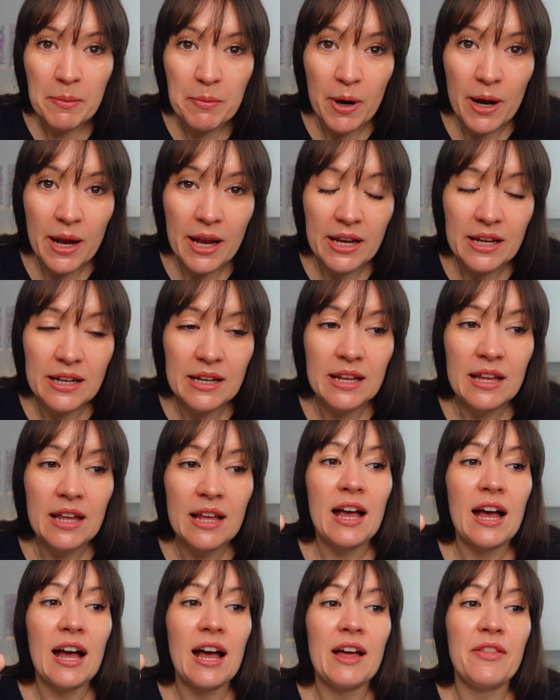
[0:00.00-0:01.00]
brain
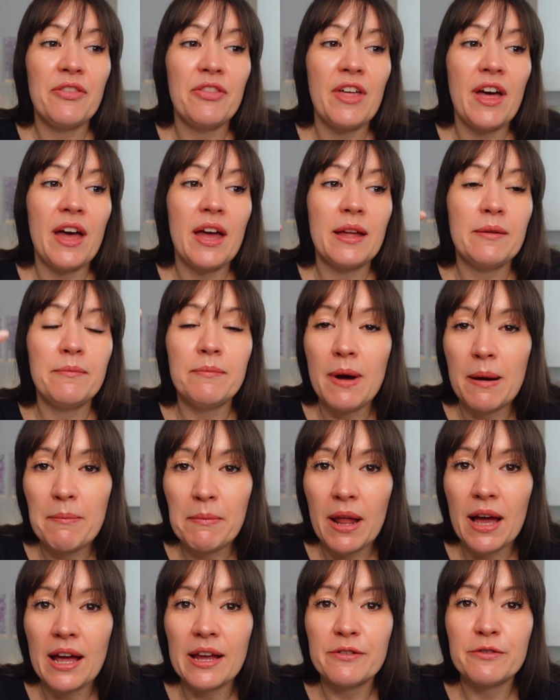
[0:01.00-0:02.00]
and then mum
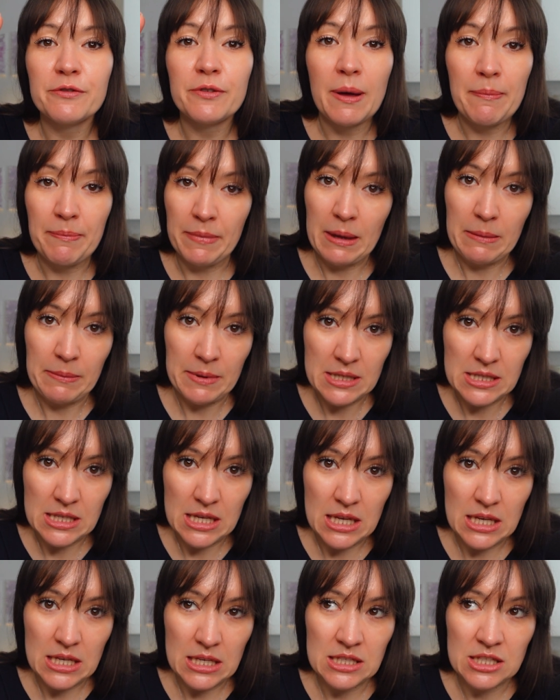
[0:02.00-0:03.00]
life and being
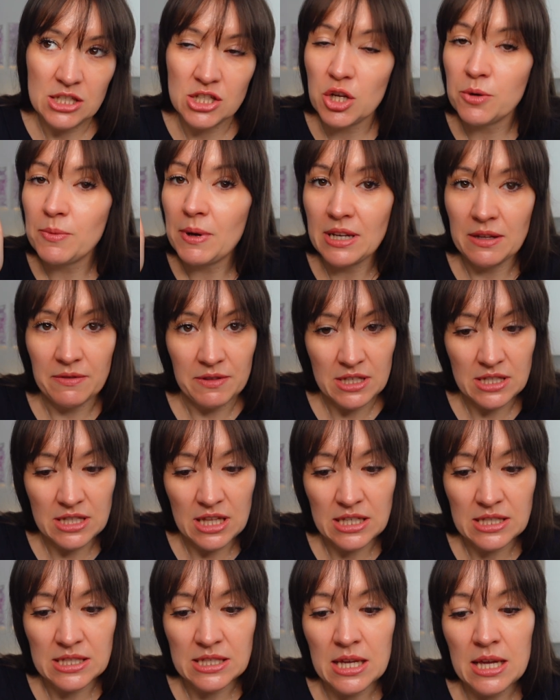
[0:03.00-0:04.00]
busy. So many of these
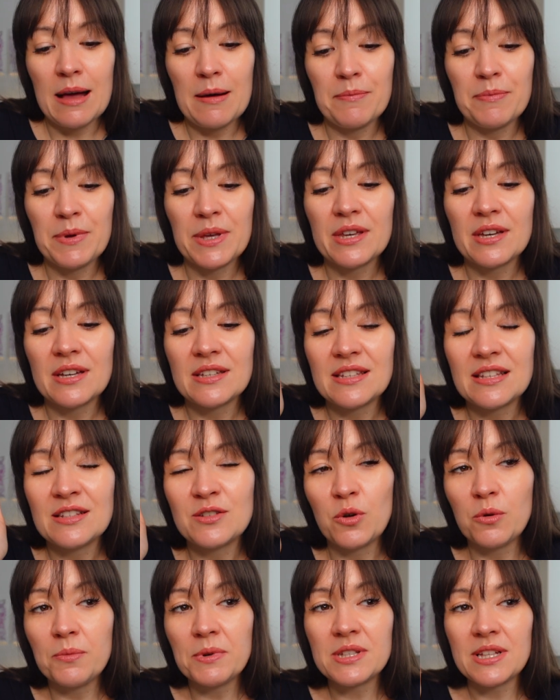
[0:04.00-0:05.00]
things. Because it's
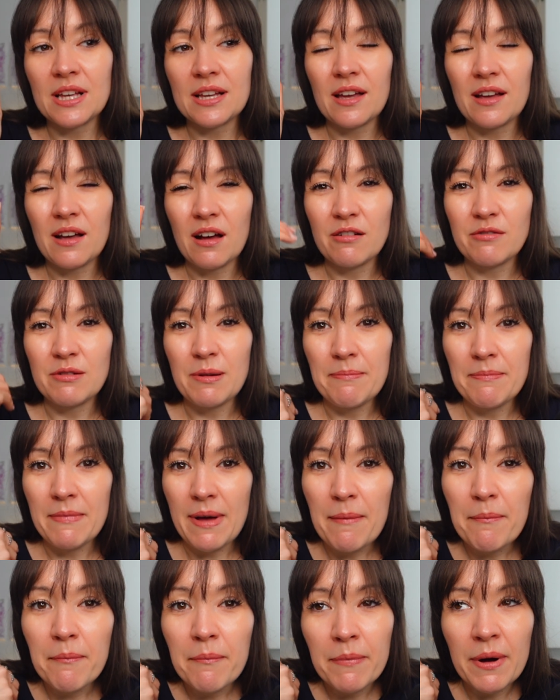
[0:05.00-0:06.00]
almost like I can't
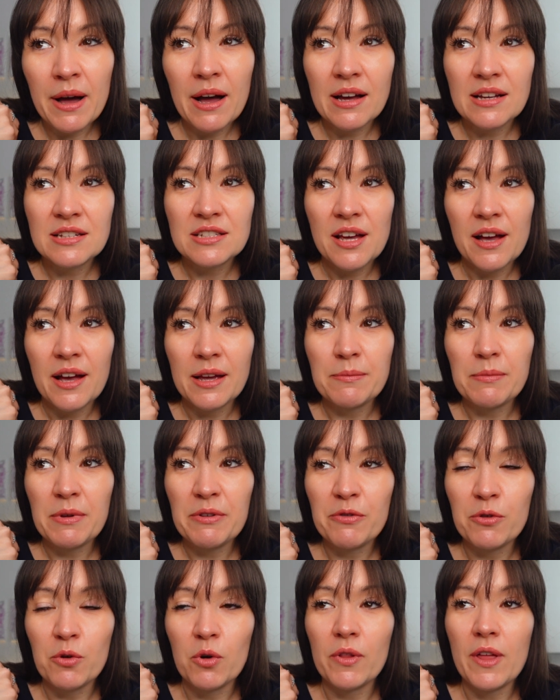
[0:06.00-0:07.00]
remember a time
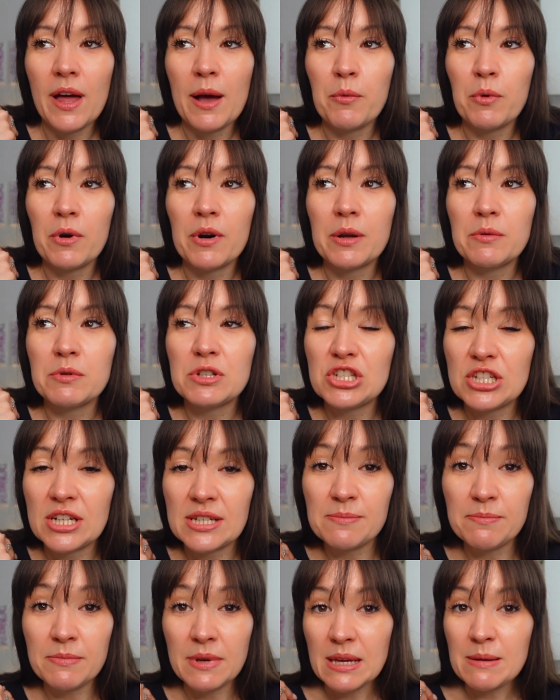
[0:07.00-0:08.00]
before that where I was
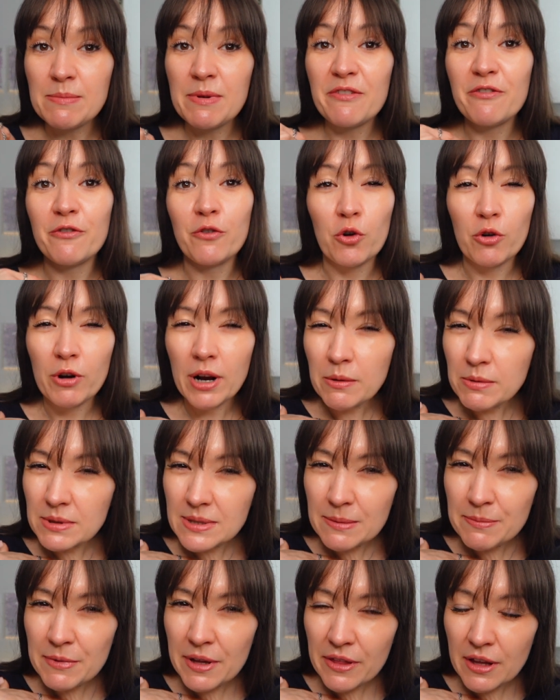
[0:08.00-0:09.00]
just me before I was
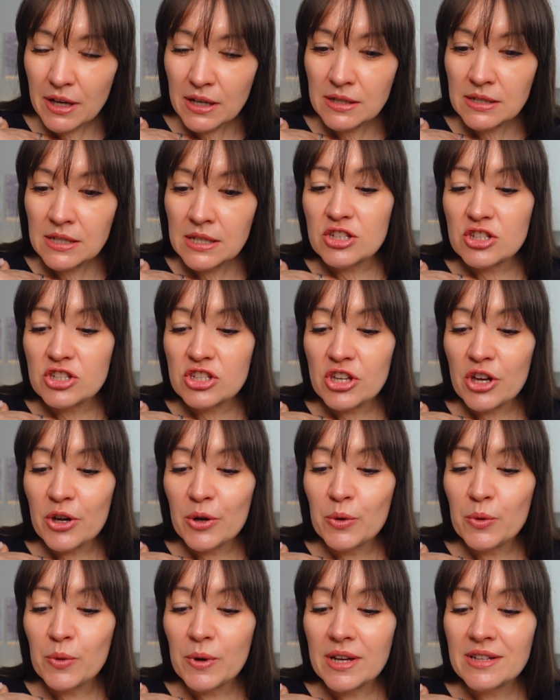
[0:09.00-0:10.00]
a mother.
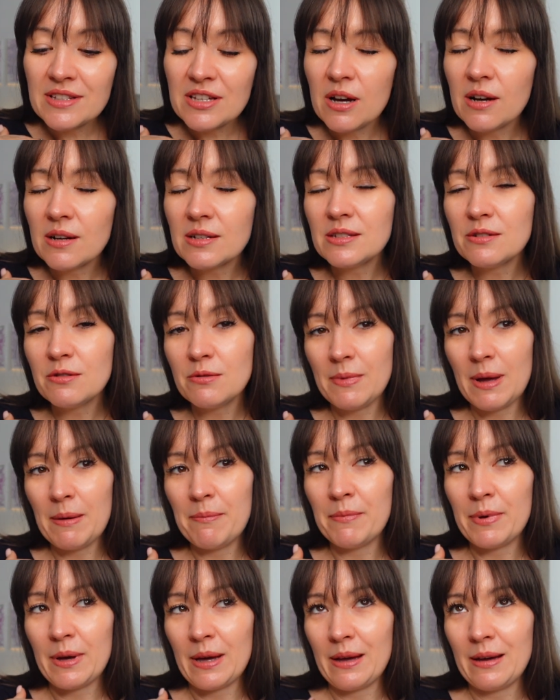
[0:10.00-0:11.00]
So it's hard to
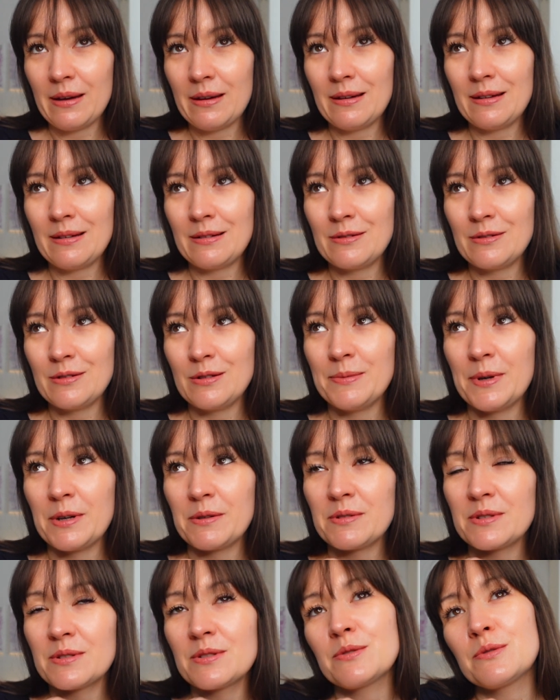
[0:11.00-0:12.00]
remember
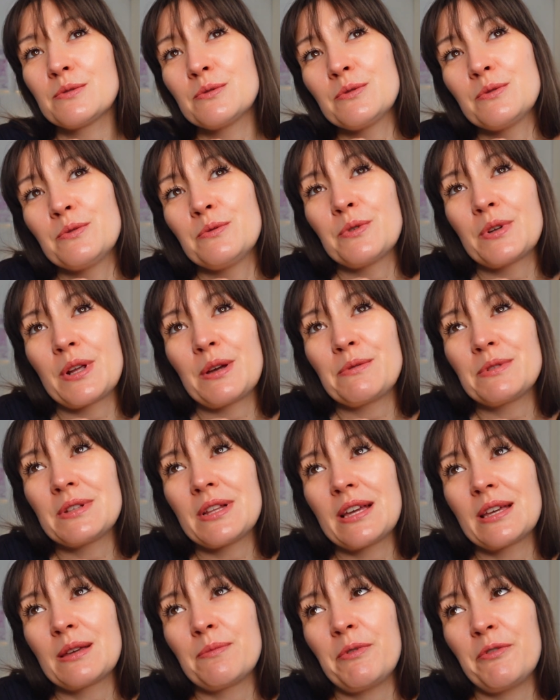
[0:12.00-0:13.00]
almost what I was
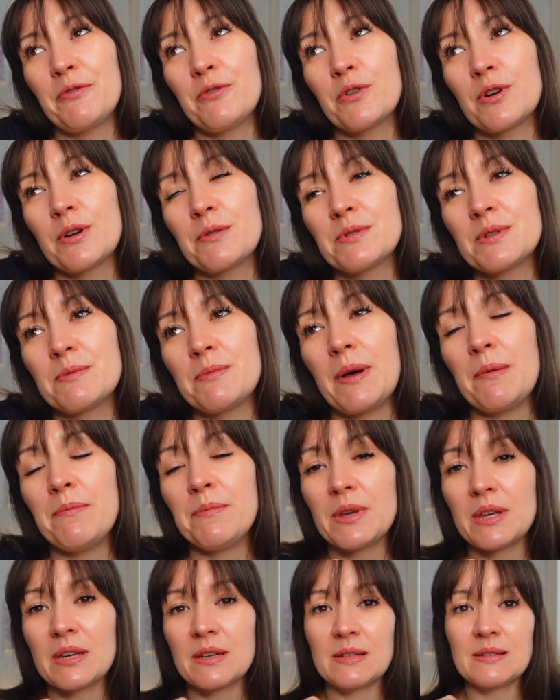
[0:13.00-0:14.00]
like before I was a mum,
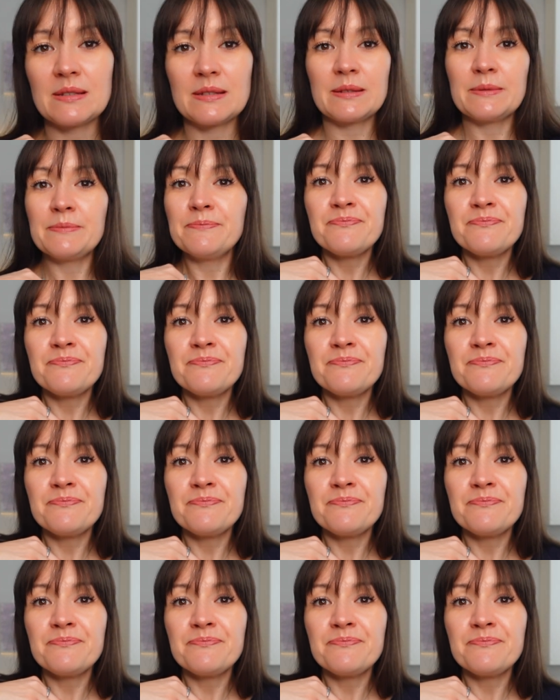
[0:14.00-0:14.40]
because